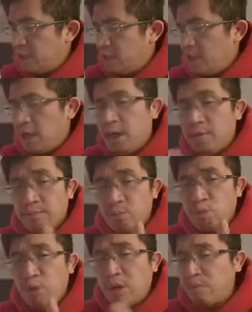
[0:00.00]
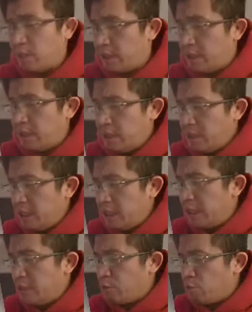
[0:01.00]
One way
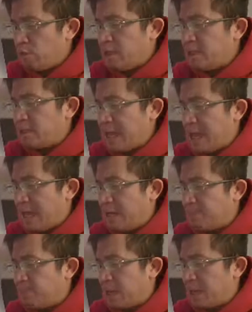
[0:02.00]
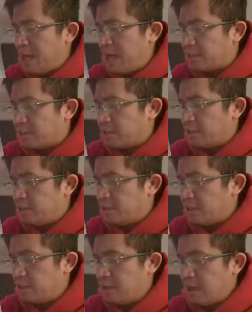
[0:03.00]
is we can add by x.
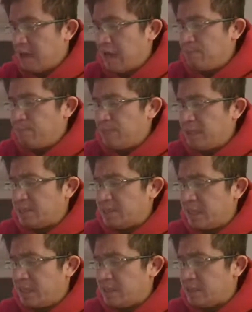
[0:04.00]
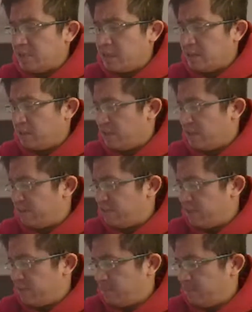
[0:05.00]
I plus x on the left,
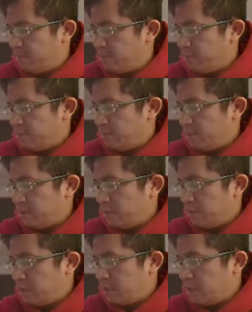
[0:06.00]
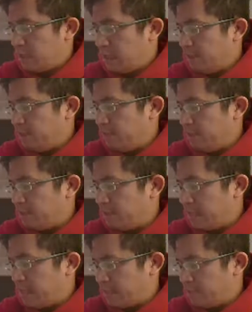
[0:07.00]
I plus
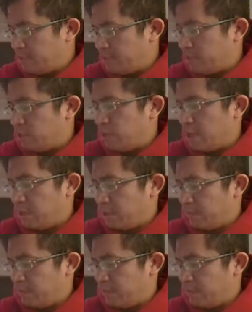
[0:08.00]
x on the right.